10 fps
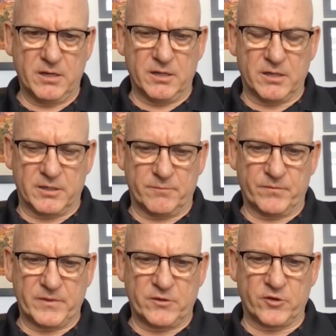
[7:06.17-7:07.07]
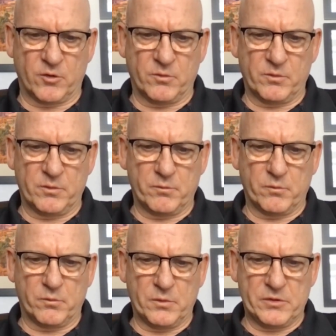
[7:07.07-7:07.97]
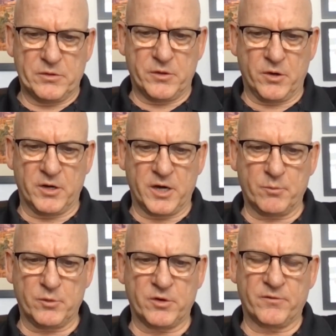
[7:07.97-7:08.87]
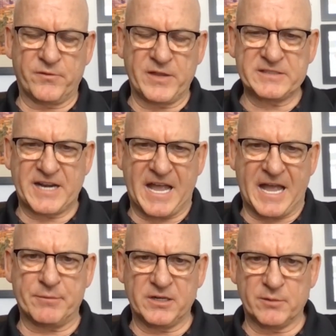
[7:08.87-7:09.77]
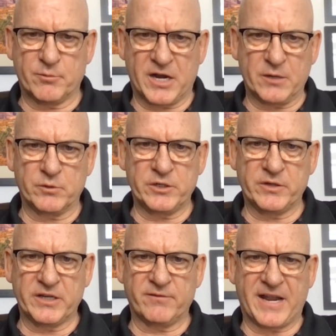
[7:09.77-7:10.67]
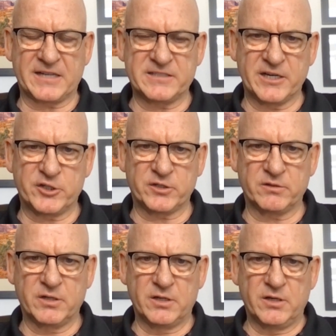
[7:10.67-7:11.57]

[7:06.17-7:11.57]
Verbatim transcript: Um, so there are a number of things that happen in the body when you get a vaccination,